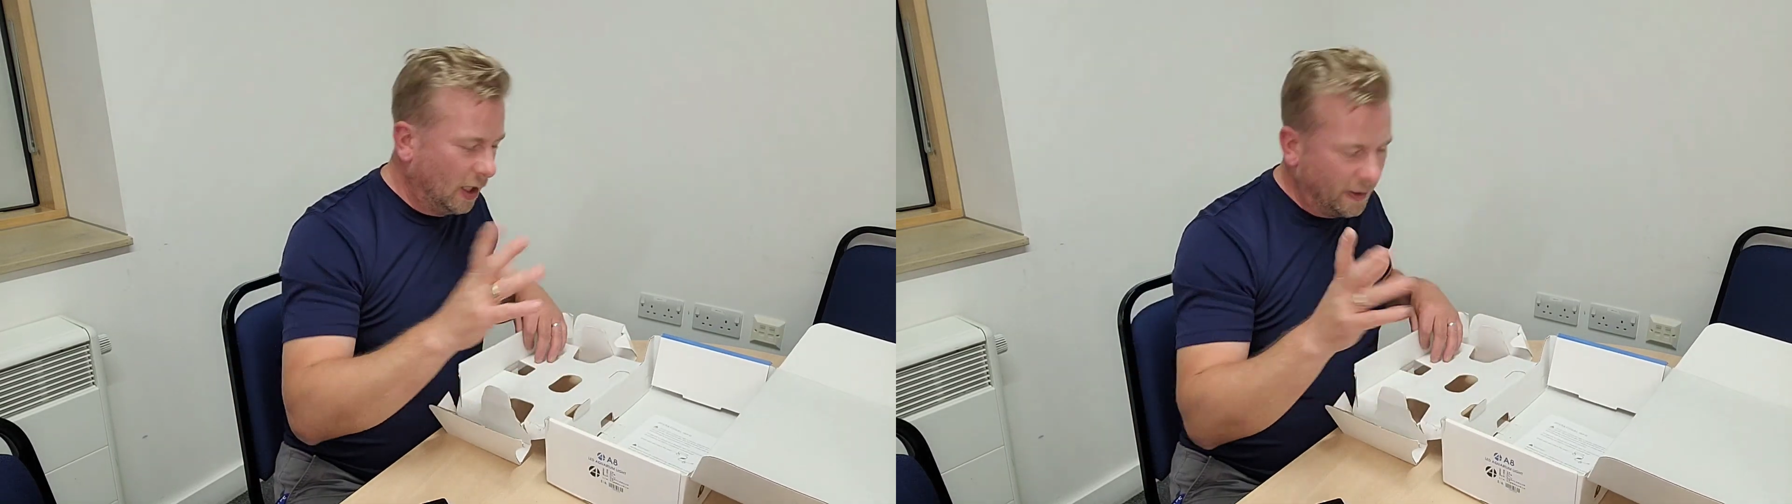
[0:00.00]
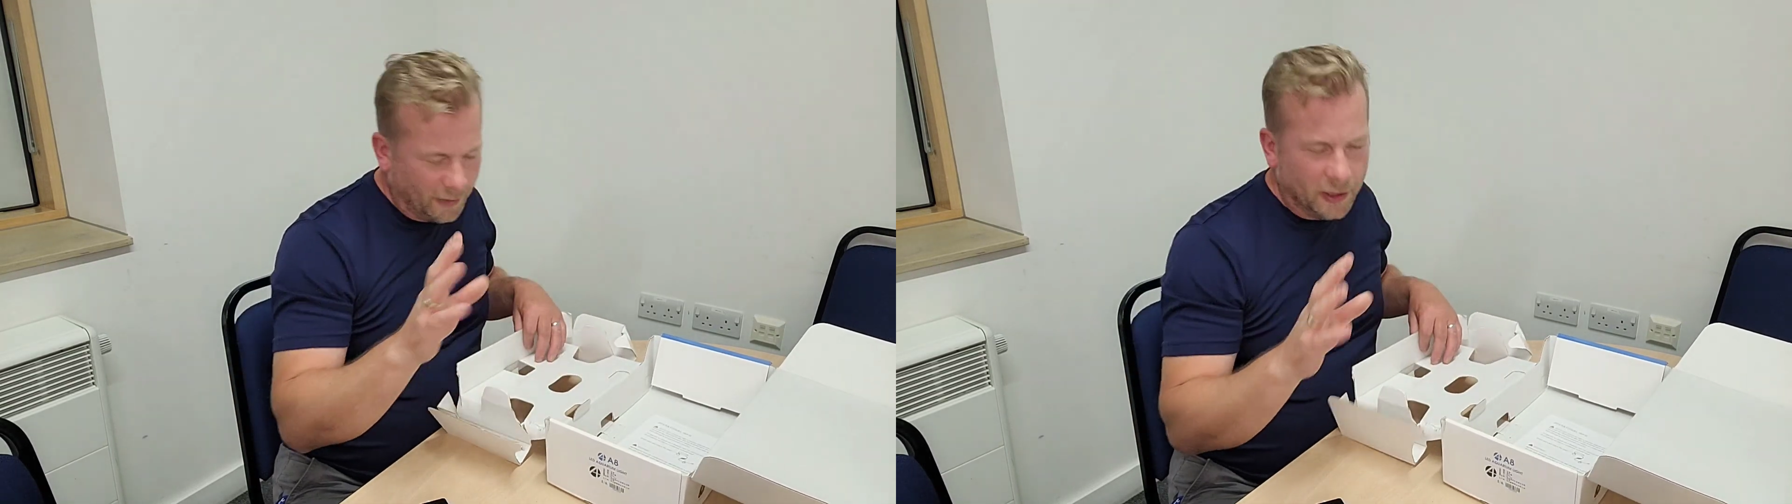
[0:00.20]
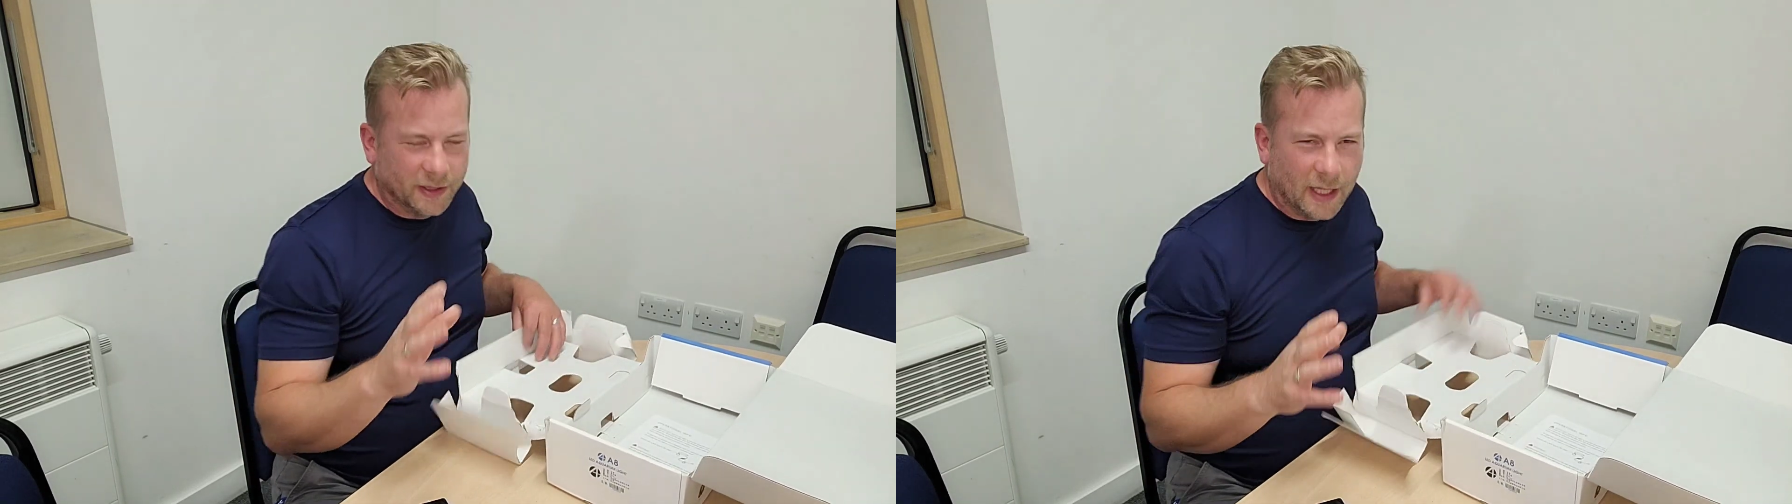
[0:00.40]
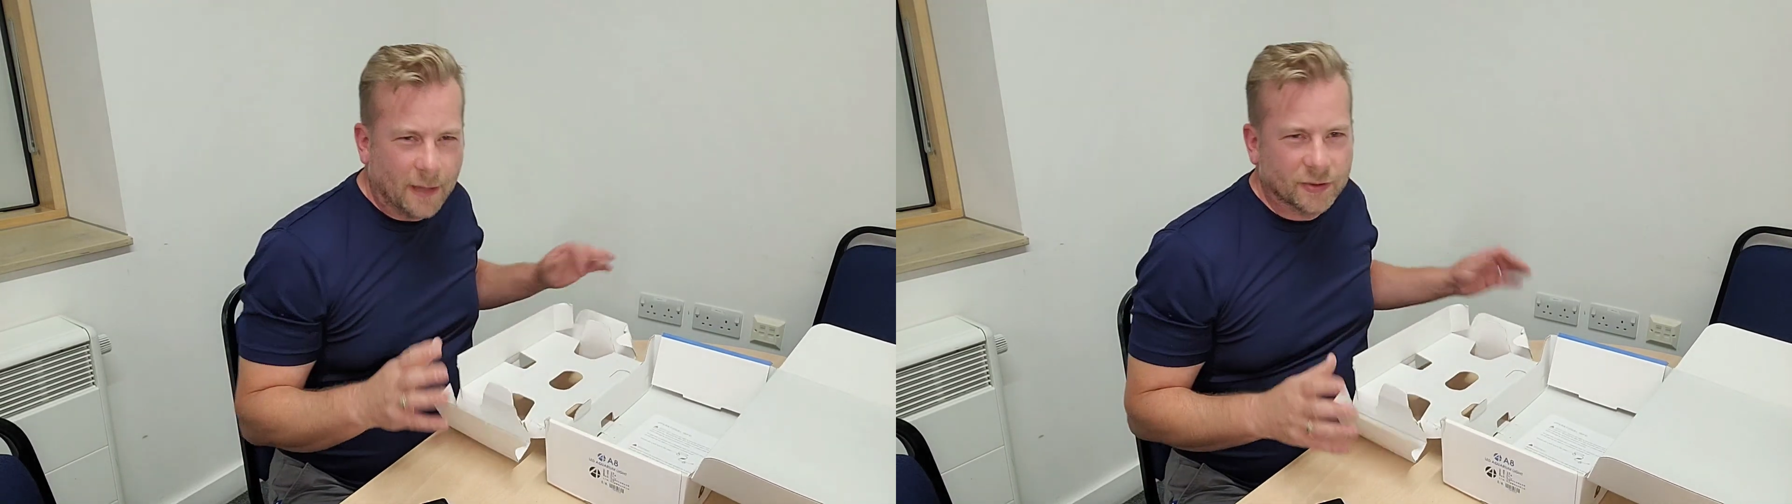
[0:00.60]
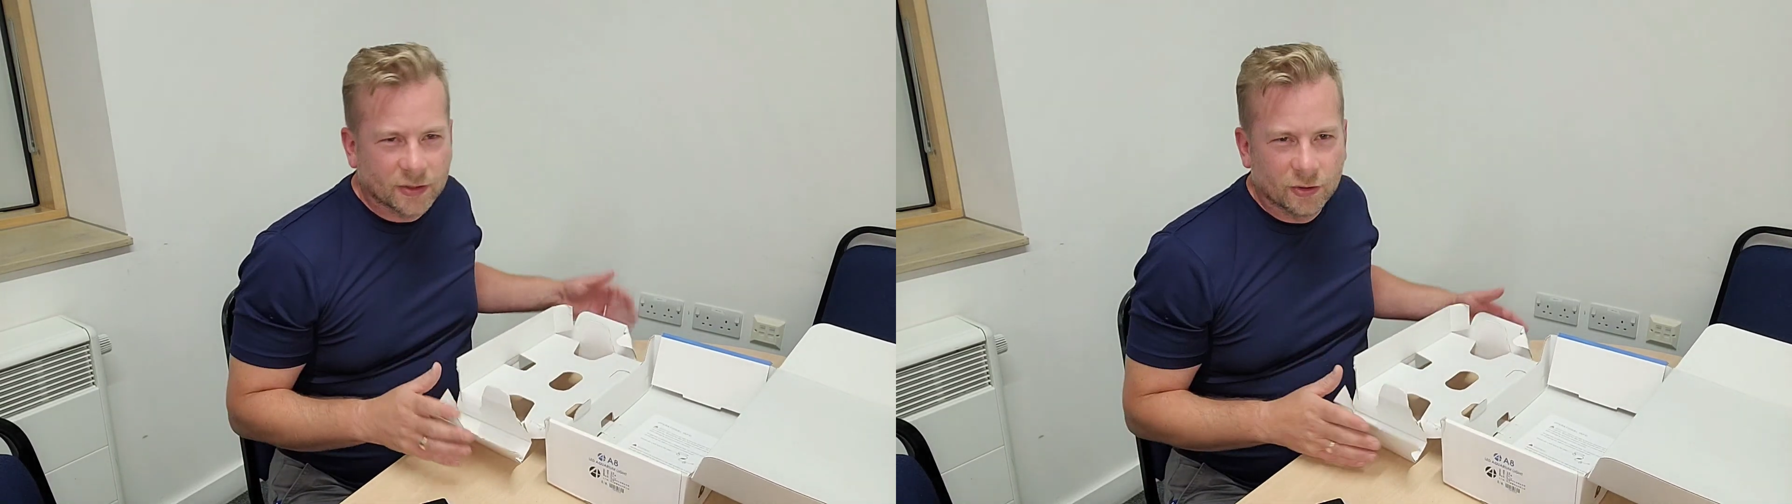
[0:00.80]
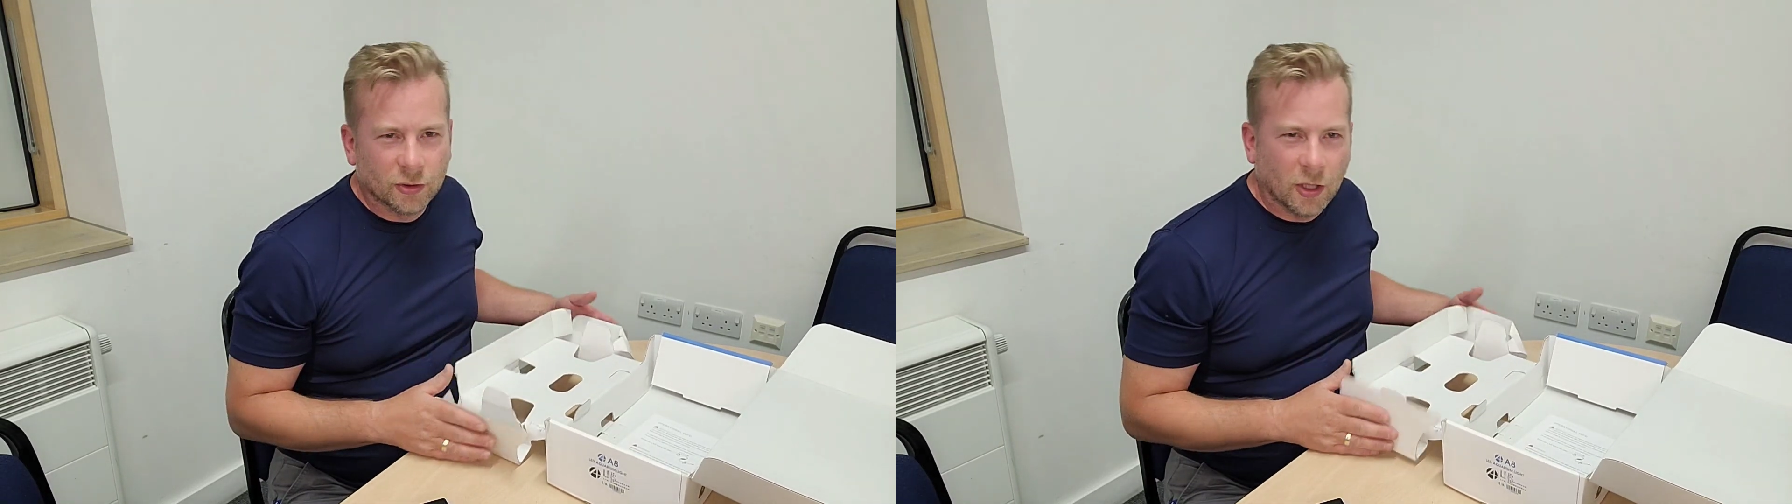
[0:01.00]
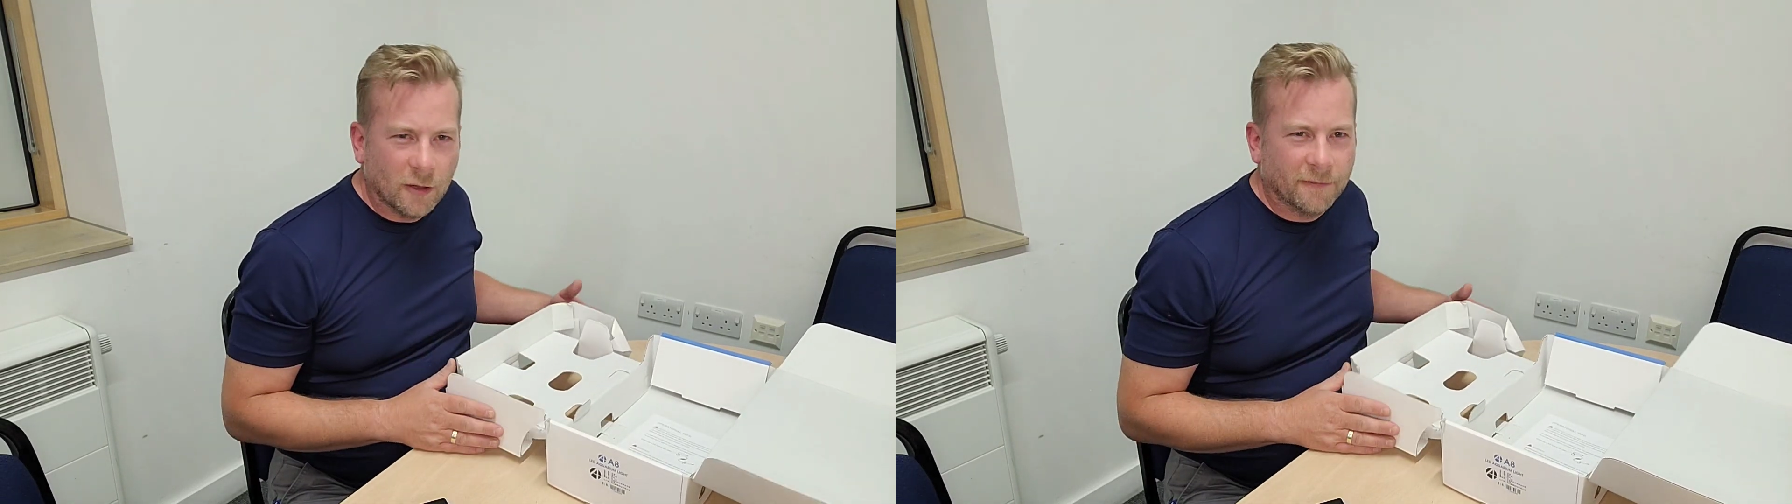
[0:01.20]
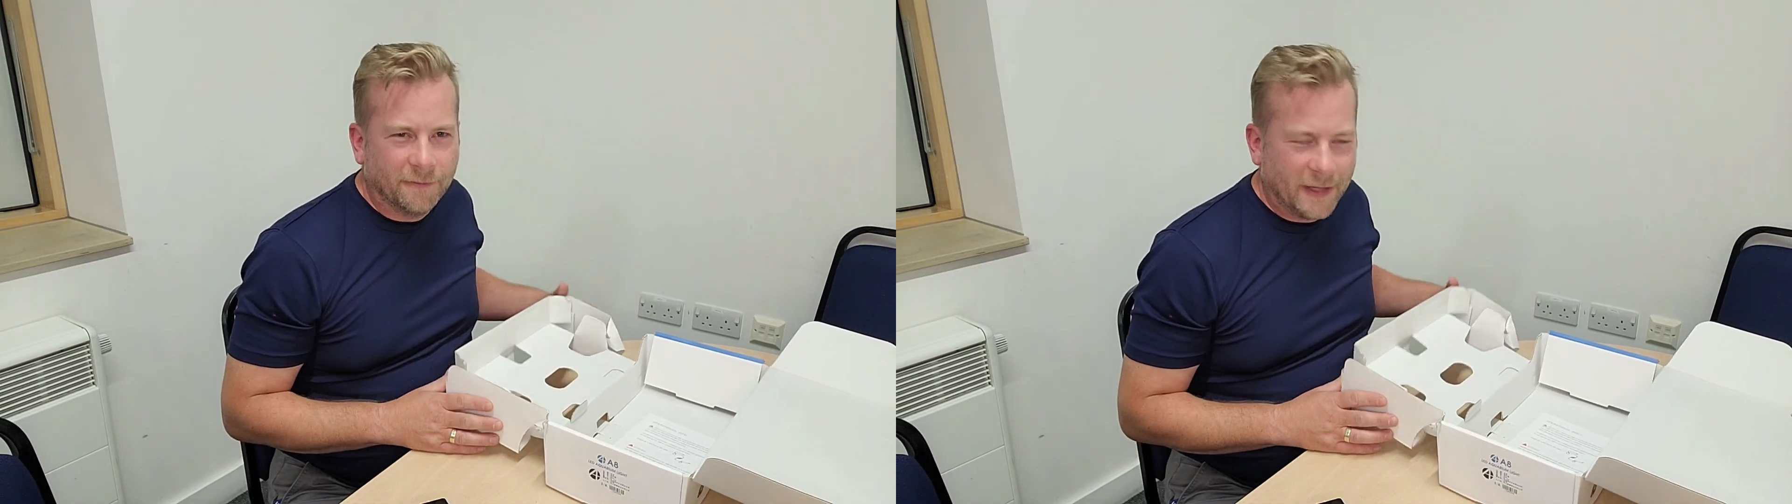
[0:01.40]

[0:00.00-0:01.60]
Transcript: I've heard the app's not